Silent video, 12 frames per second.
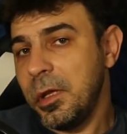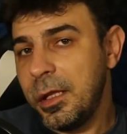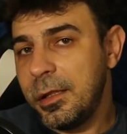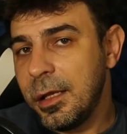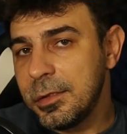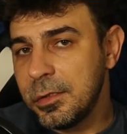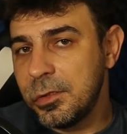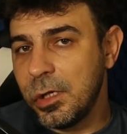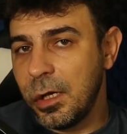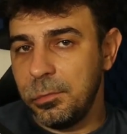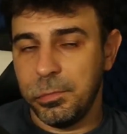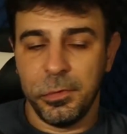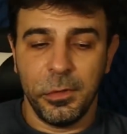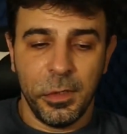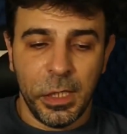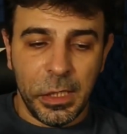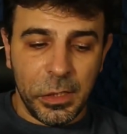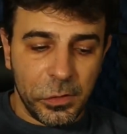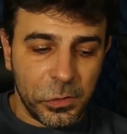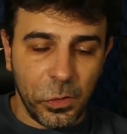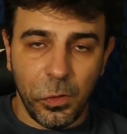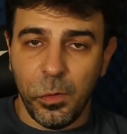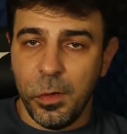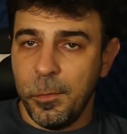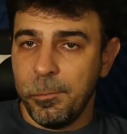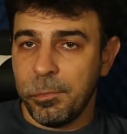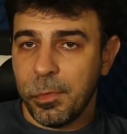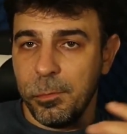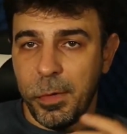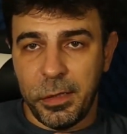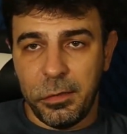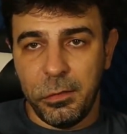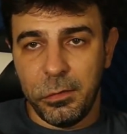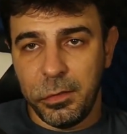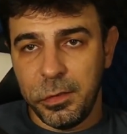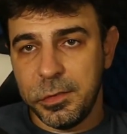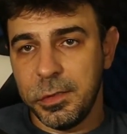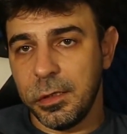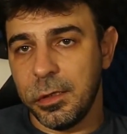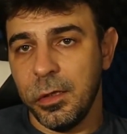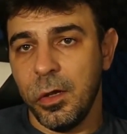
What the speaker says: It doesn't jibe. So my theory is that